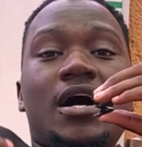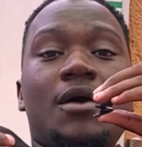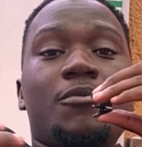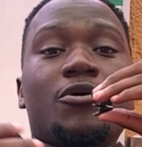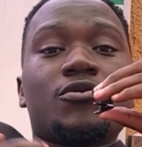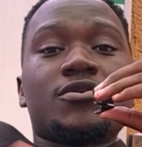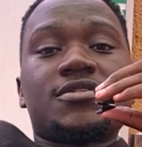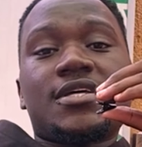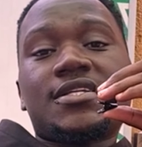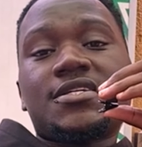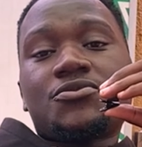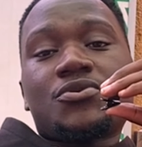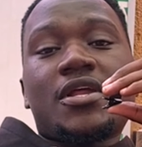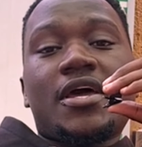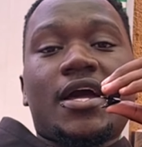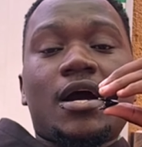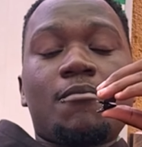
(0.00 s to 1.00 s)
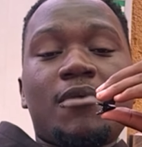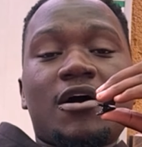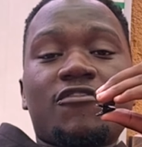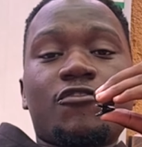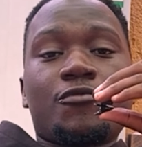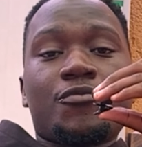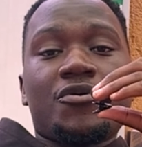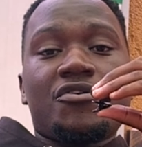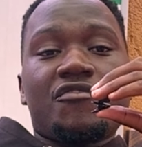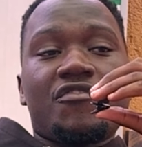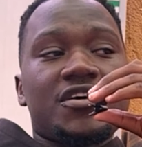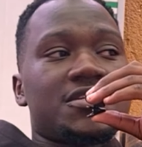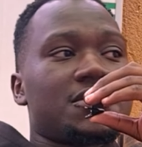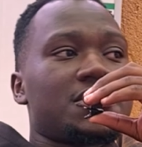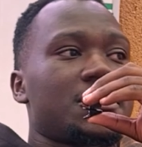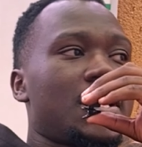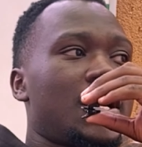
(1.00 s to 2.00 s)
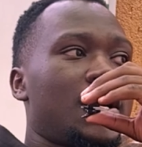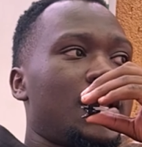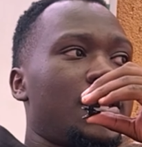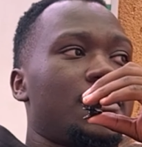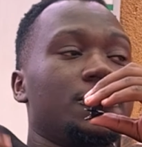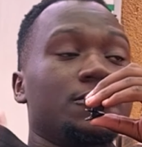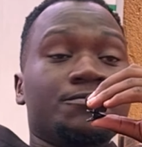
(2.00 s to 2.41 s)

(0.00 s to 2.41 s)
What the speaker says: because that is when I come back from university, and